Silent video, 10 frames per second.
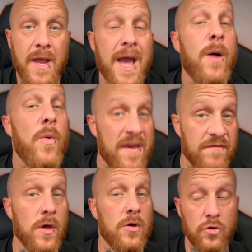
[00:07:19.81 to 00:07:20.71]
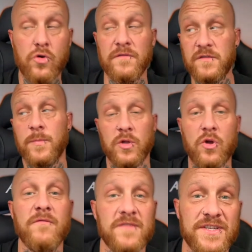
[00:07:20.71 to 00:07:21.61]
However, uncomfortable
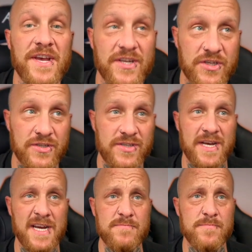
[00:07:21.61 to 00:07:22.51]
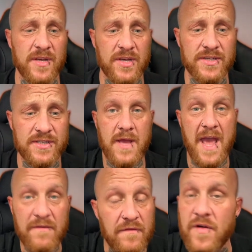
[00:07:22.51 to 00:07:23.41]
conversations time because
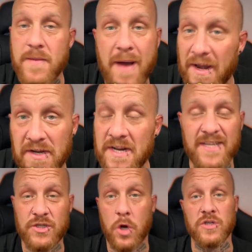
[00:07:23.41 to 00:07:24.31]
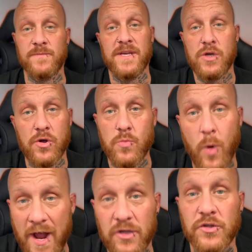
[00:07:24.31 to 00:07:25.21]
every man and his dog's been going
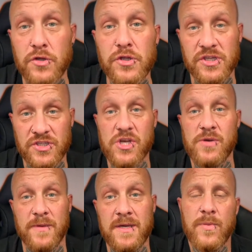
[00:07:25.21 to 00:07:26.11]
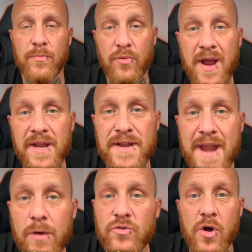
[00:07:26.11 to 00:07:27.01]
wild on De Zerbi. But Brighton
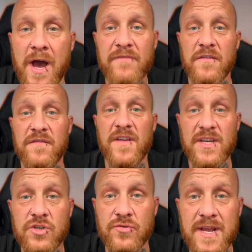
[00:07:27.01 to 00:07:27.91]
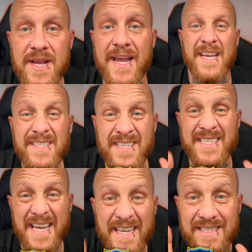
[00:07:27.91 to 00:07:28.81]
now don't have a victory in
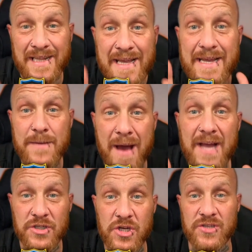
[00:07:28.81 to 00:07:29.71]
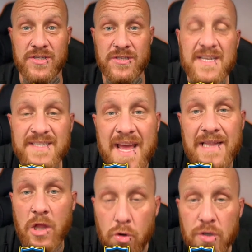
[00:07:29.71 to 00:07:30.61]
6 league matches. That's their
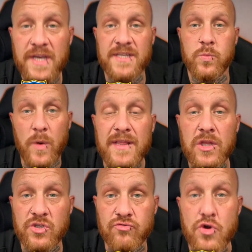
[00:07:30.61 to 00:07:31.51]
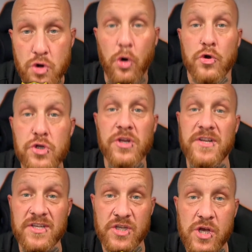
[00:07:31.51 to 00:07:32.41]
longest winless run under
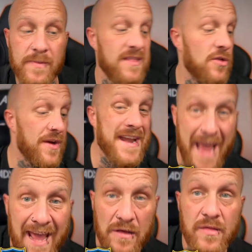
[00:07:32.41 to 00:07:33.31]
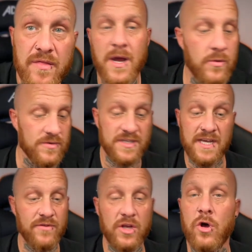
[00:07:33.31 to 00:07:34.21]
De Zerbi. They're in 8th. Now I was
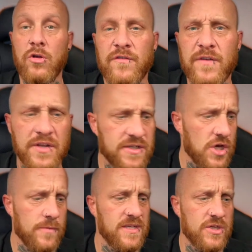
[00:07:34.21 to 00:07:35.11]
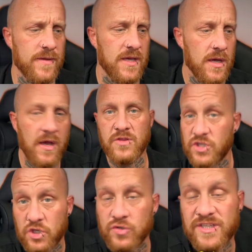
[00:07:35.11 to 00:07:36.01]
hearing calls for De Zerbi to be the
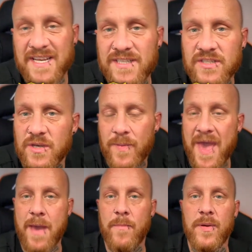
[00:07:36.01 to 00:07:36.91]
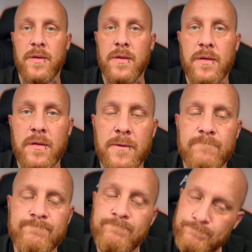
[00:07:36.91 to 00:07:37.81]
successor to Pep.
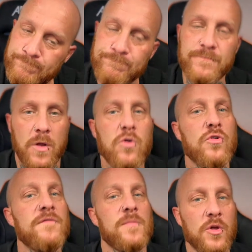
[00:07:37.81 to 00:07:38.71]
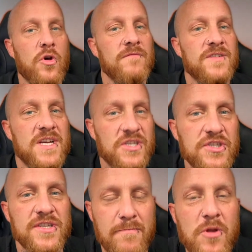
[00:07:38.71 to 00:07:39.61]
Uncomfortable
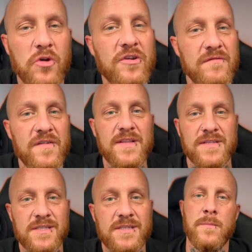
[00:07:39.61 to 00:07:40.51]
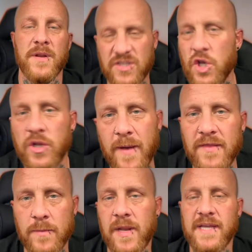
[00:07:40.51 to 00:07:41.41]
conversations. I'm not convinced. But it's all about
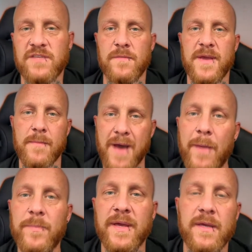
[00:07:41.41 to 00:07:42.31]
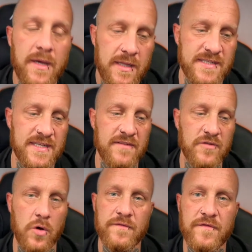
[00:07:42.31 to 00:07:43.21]
the Blades for me. I'm happy. Listen, I've
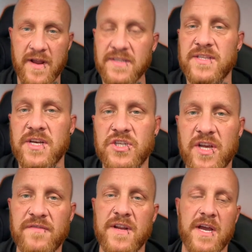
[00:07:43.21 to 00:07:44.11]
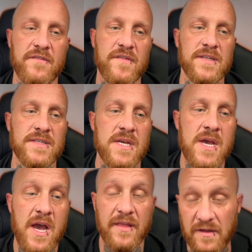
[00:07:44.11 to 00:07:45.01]
got friends that are Sheffield United fans.
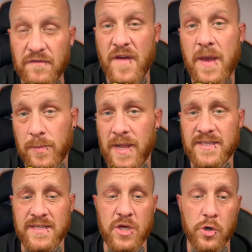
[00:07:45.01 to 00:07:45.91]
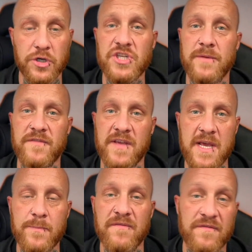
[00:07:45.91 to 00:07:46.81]
I think fair play to the ownership for
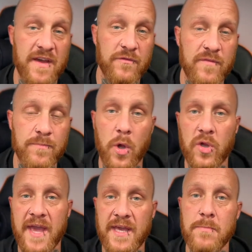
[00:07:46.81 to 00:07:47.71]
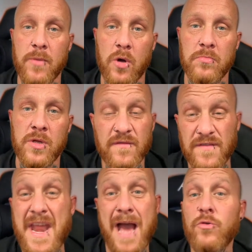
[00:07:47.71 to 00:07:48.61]
keeping faith with Paul Heckingbottom. They've
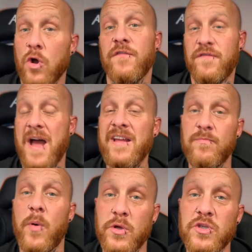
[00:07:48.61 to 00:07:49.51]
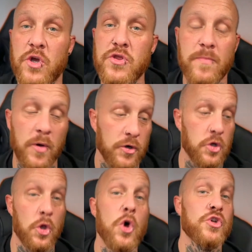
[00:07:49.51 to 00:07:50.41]
now got 5 points on the board,
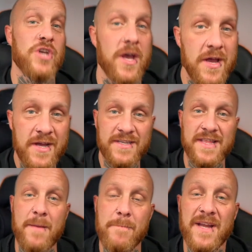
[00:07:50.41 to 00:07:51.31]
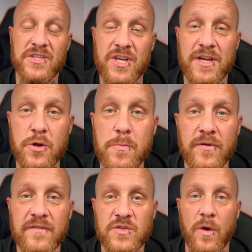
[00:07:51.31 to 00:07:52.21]
closer to that magic number
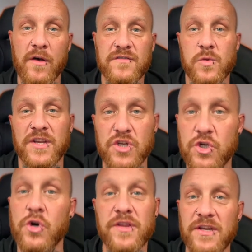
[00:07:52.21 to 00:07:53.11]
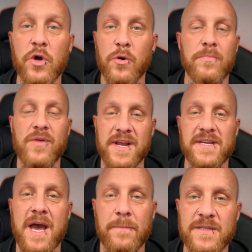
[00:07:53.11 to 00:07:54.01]
of 12 to ensure they don't break
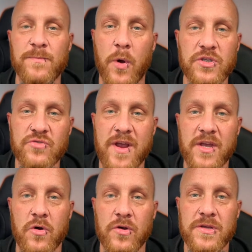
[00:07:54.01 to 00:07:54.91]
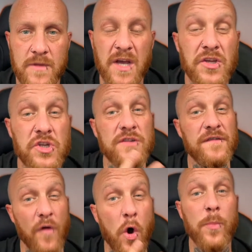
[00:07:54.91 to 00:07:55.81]
Derby's points record. And they're
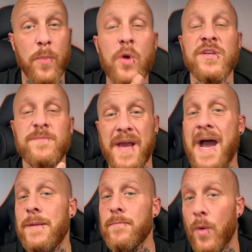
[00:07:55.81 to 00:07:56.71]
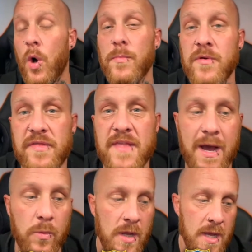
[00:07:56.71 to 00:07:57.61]
just 4 points behind Bournemouth
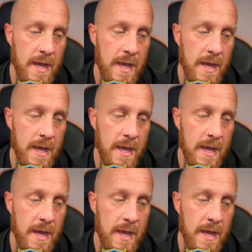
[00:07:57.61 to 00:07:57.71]
now.